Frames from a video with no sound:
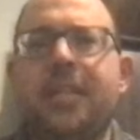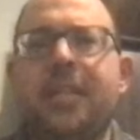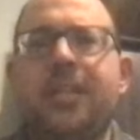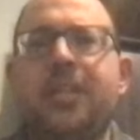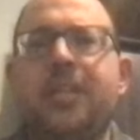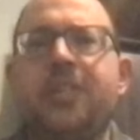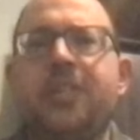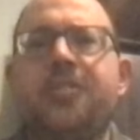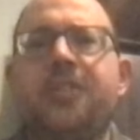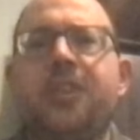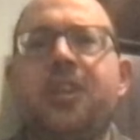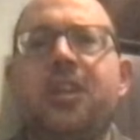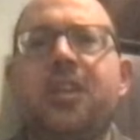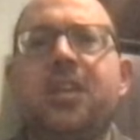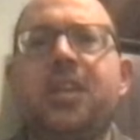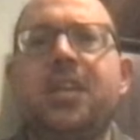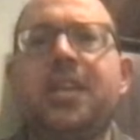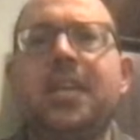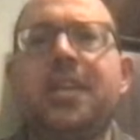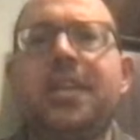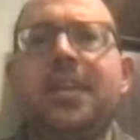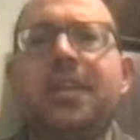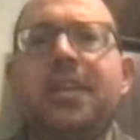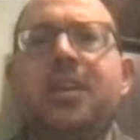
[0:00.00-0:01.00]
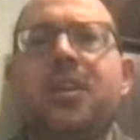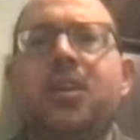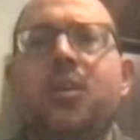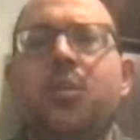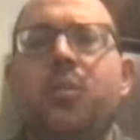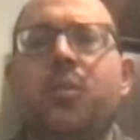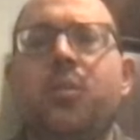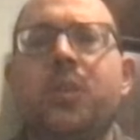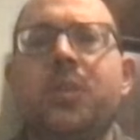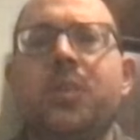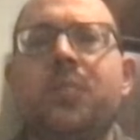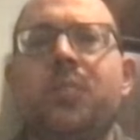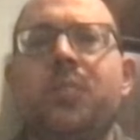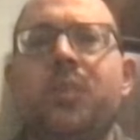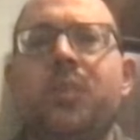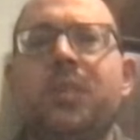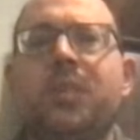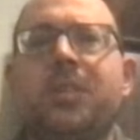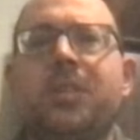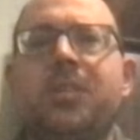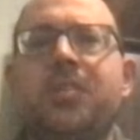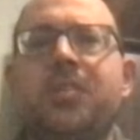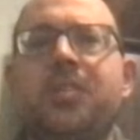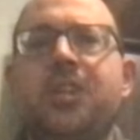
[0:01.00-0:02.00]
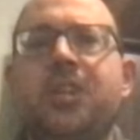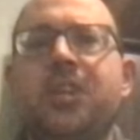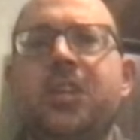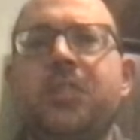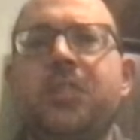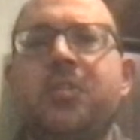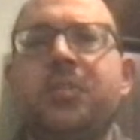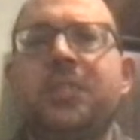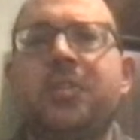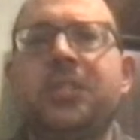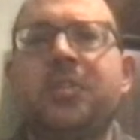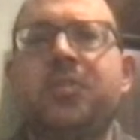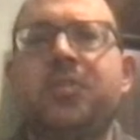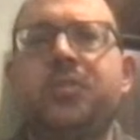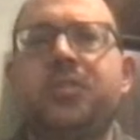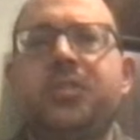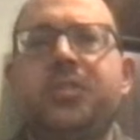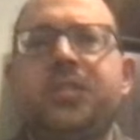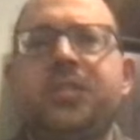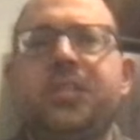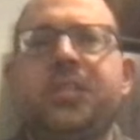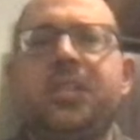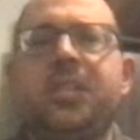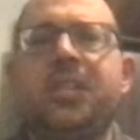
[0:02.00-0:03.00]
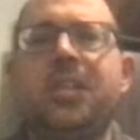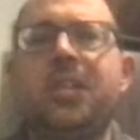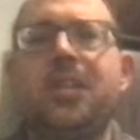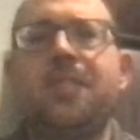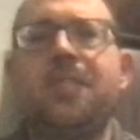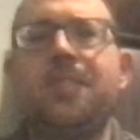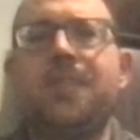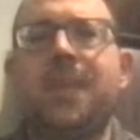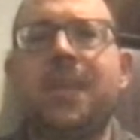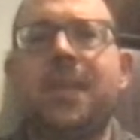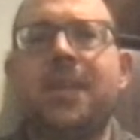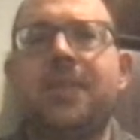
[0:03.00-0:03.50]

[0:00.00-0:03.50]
think Kentucky, when Kentucky was interested in him,